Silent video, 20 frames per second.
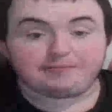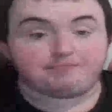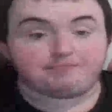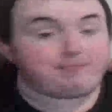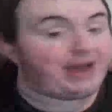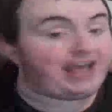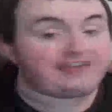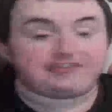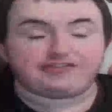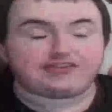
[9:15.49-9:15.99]

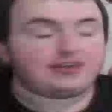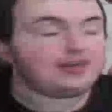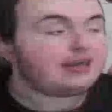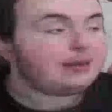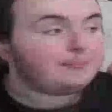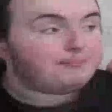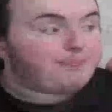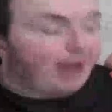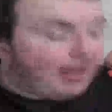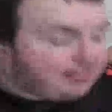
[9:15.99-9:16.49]
Best
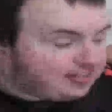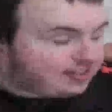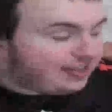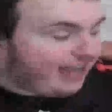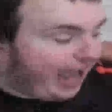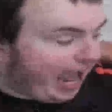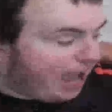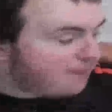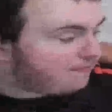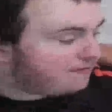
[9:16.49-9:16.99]

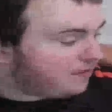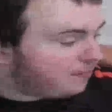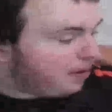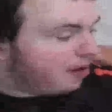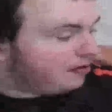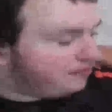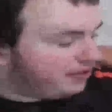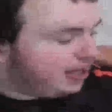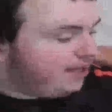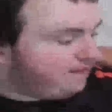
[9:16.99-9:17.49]
game from our
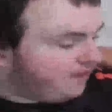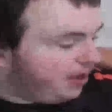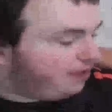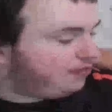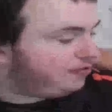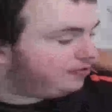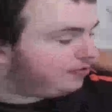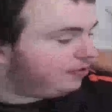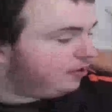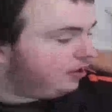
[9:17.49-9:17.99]

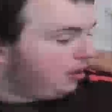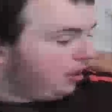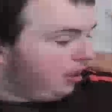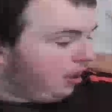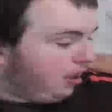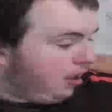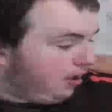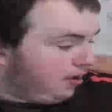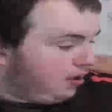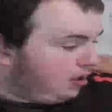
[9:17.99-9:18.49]
defense
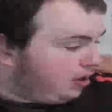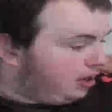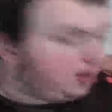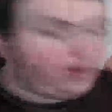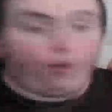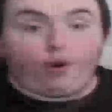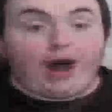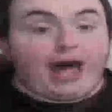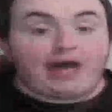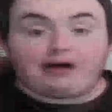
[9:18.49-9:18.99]
in a
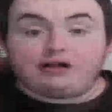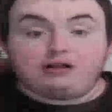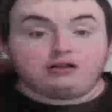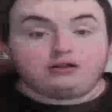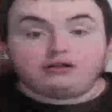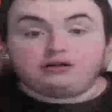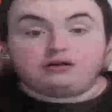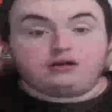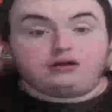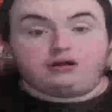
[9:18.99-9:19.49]
while.
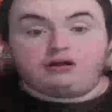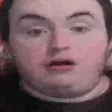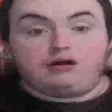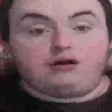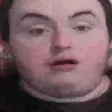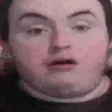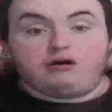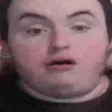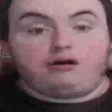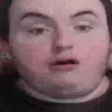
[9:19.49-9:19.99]

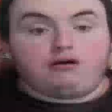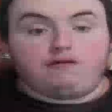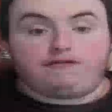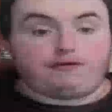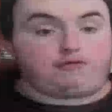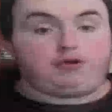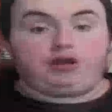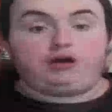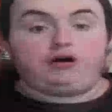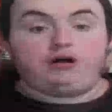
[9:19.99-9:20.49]
For
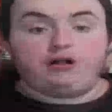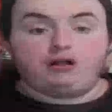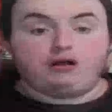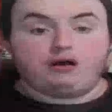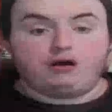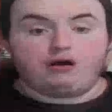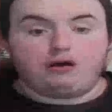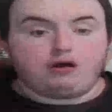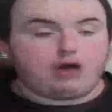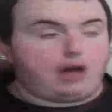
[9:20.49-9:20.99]
real.
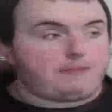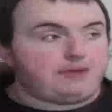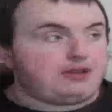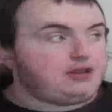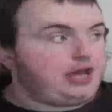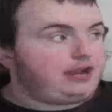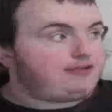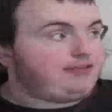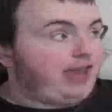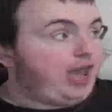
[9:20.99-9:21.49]
I mean,
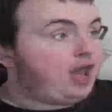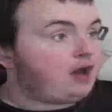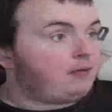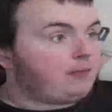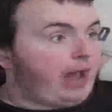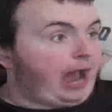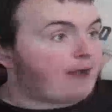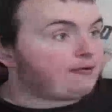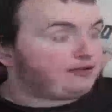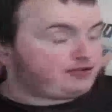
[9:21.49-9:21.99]
like, damn.
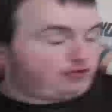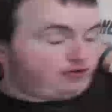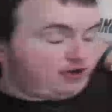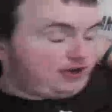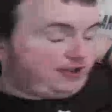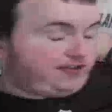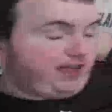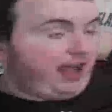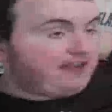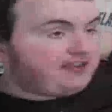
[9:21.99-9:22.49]
I was
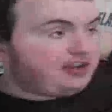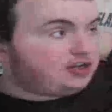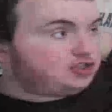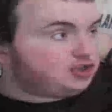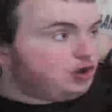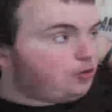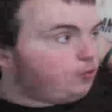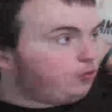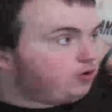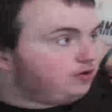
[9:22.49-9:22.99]
criticizing
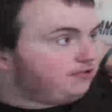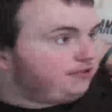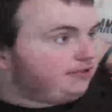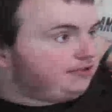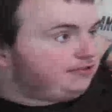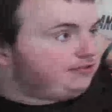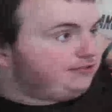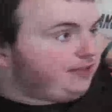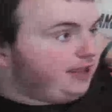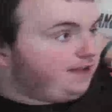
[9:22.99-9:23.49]
Joe
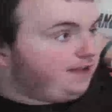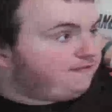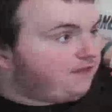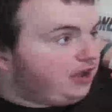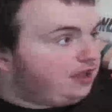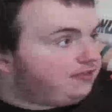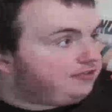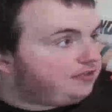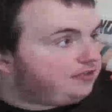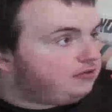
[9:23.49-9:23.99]
Woods'
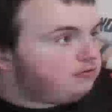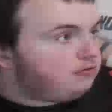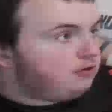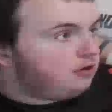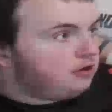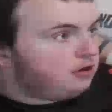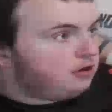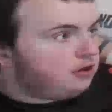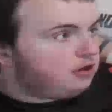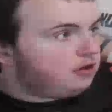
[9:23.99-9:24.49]
defense, and
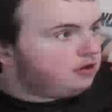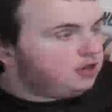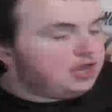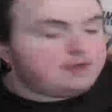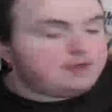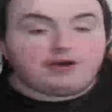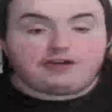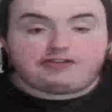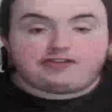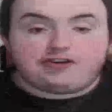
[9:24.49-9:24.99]
he
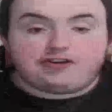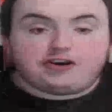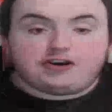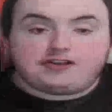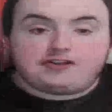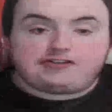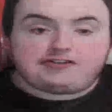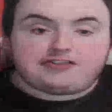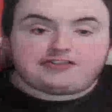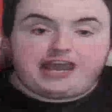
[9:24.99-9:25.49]
must have heard
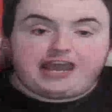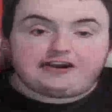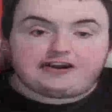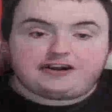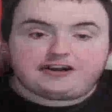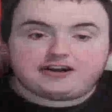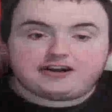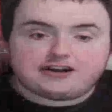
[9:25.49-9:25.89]
the slander.